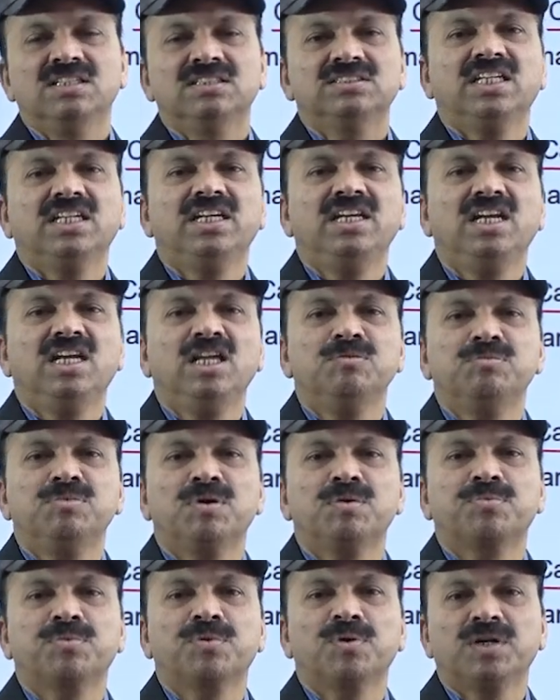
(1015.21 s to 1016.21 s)
Child
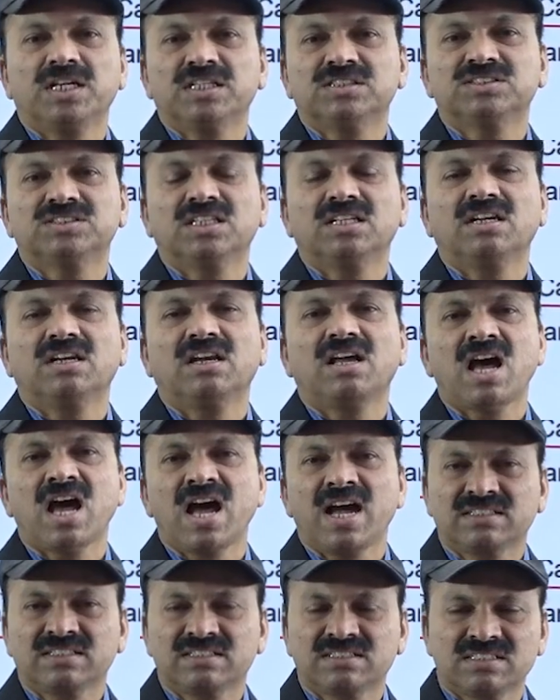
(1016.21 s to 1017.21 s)
Labor Protection
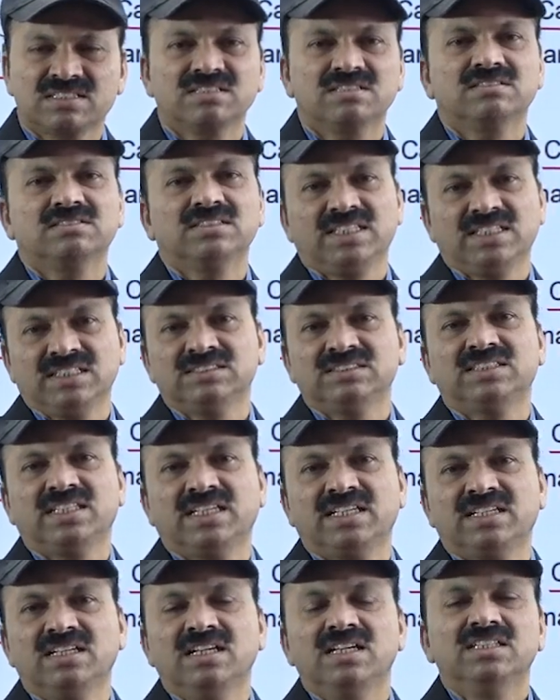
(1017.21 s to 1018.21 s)
Act, that is
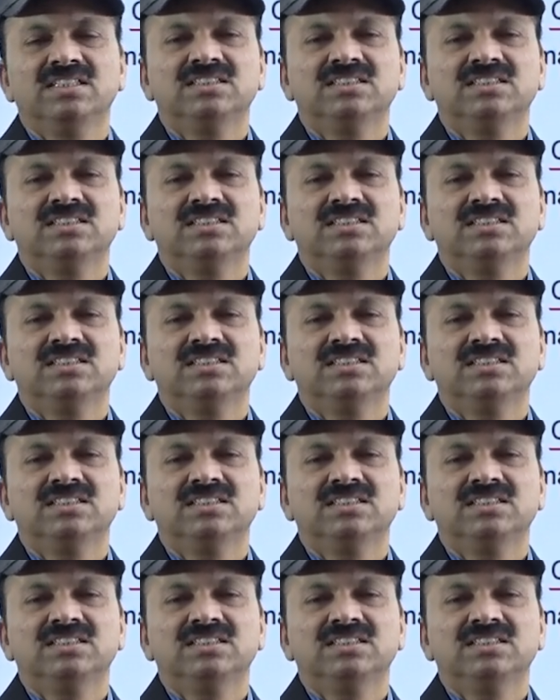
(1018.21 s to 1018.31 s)
there.